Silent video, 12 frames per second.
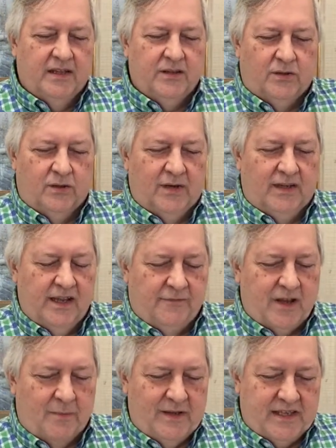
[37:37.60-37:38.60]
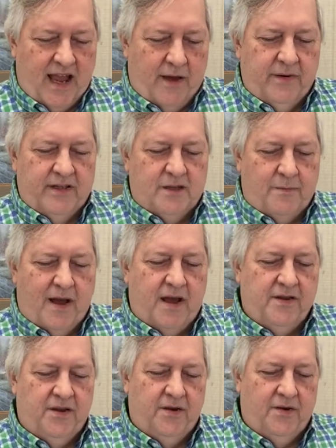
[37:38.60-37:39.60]
The Lord lift up his countenance
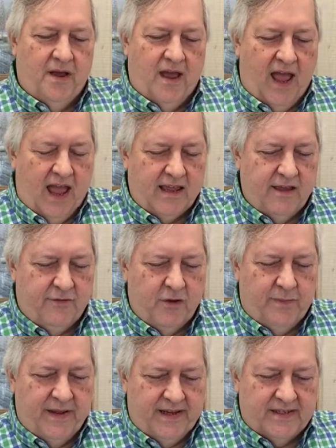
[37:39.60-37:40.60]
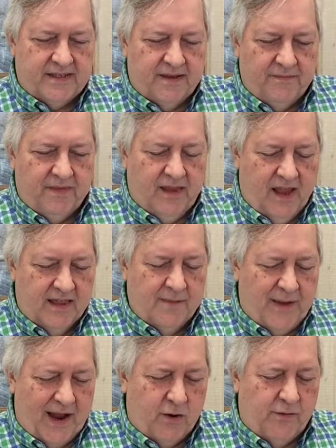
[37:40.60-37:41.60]
upon you and give you peace. In the
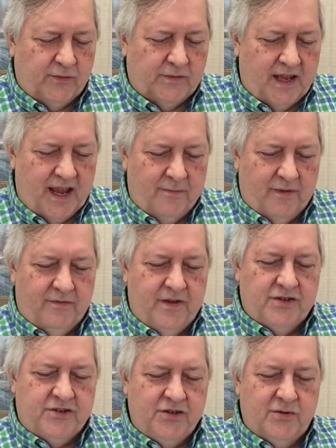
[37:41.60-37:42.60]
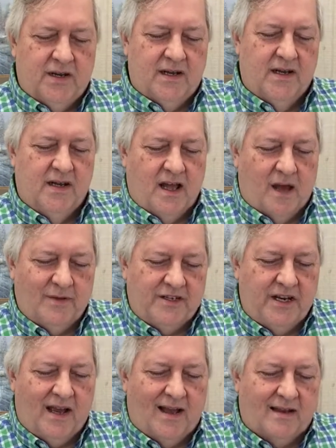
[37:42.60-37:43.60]
powerful name of Yeshua
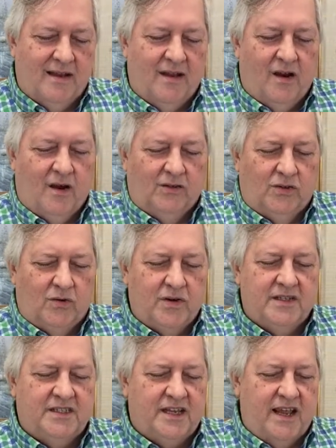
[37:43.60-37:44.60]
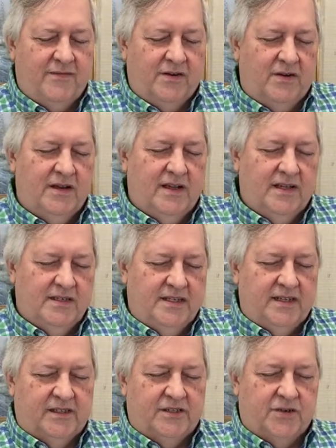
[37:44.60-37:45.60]
HaMashiach, our Lord and Savior,
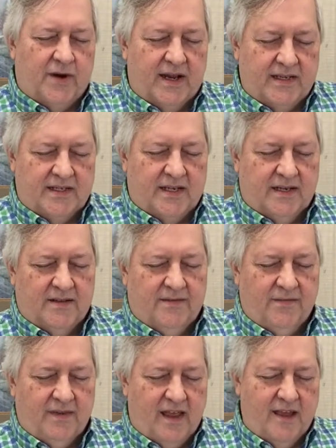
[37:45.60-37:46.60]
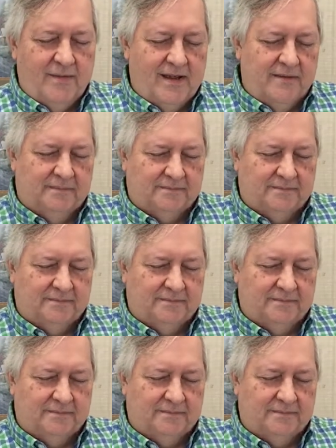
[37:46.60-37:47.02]
Jesus Christ. Amen.